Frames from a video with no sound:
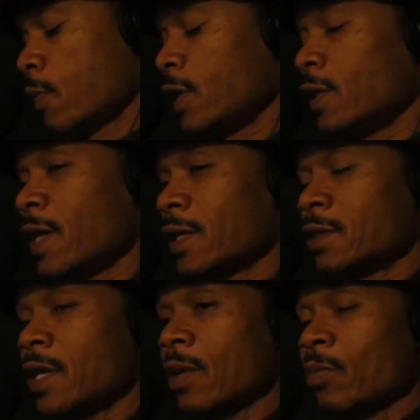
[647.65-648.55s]
in the next
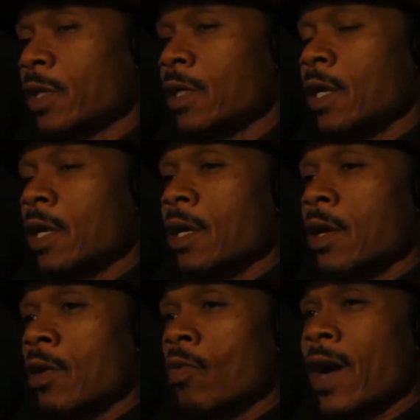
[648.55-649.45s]
segment.
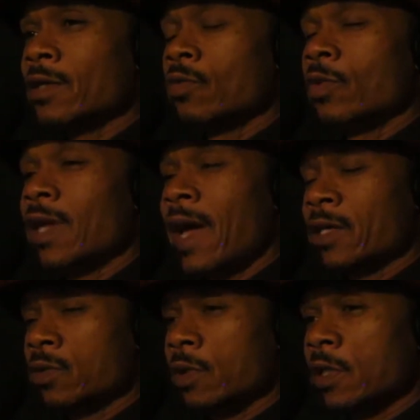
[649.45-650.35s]
Why do we
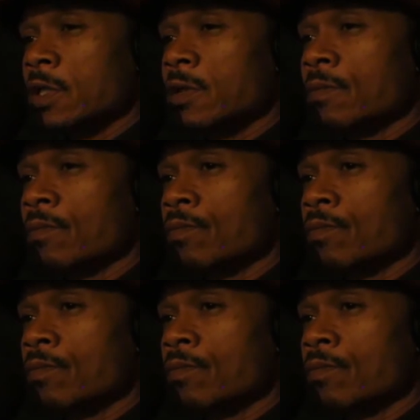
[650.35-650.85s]
actually